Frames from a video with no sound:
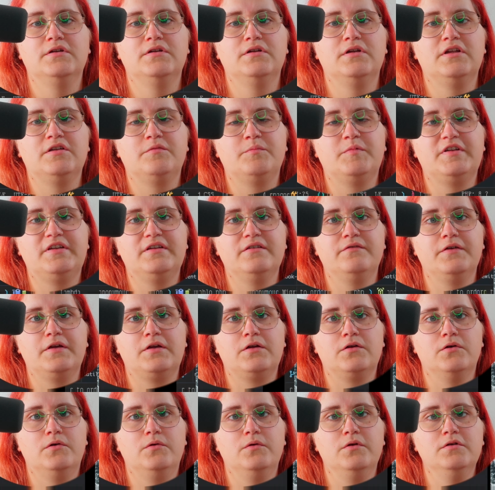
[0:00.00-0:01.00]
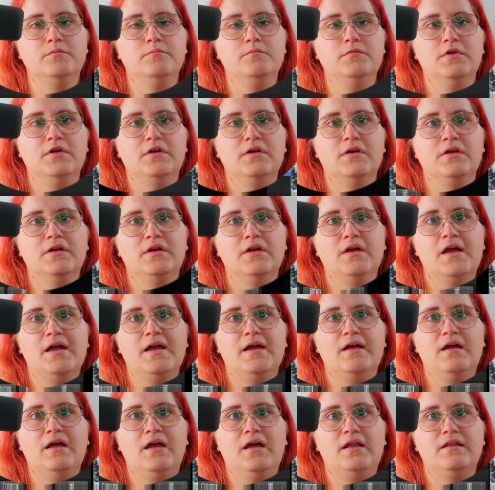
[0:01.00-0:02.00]
a specific column.
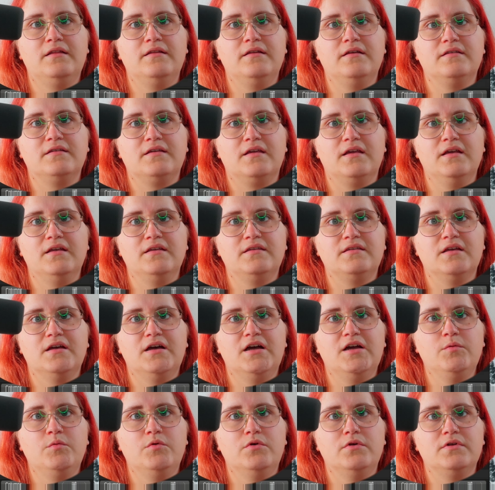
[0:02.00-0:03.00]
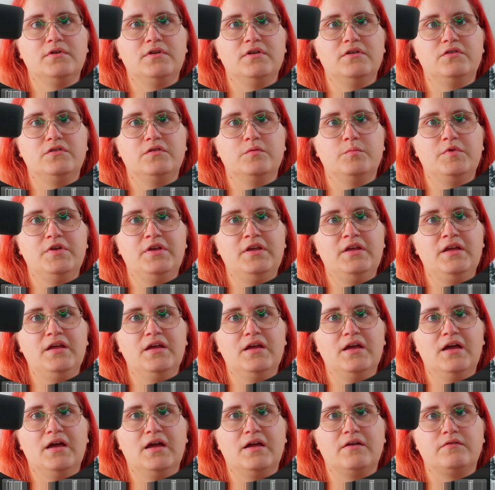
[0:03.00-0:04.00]
And in this case, I want this to be
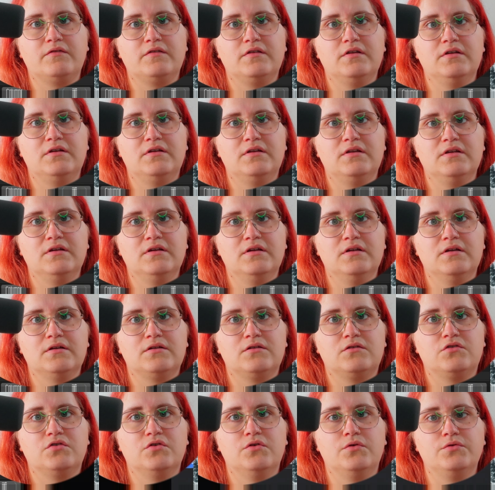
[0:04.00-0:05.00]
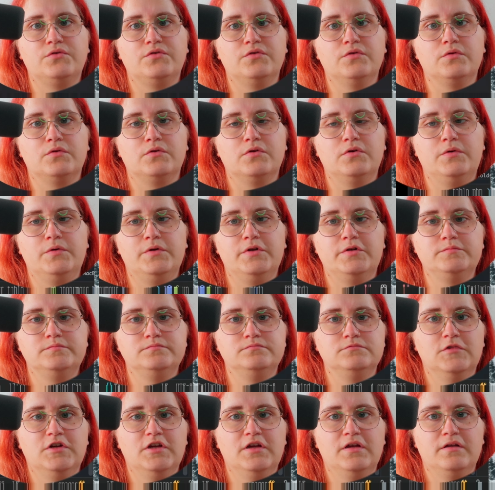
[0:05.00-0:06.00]
after the total
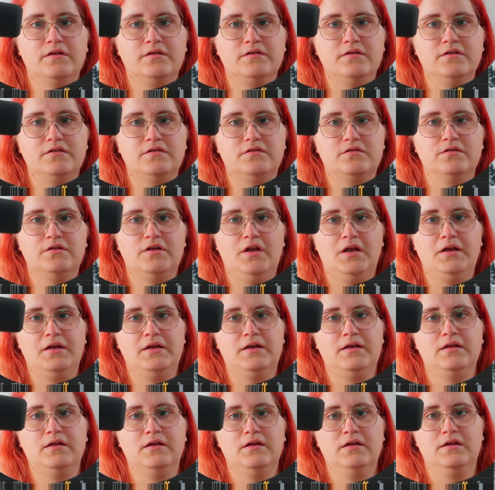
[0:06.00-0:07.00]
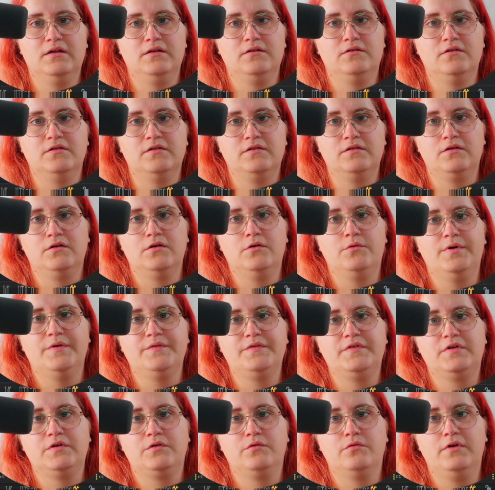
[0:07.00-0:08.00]
column, just so that it doesn't go
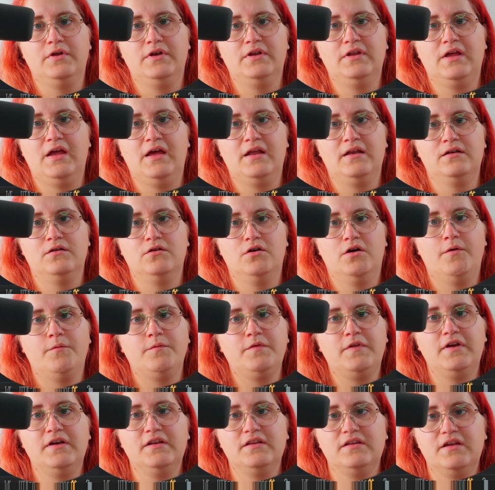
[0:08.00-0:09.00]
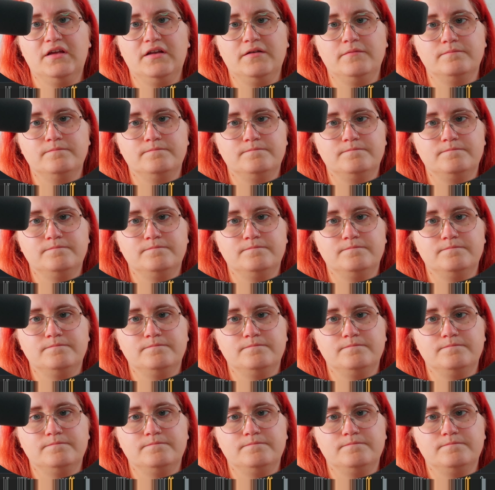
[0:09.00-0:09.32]
after the created add and updated add.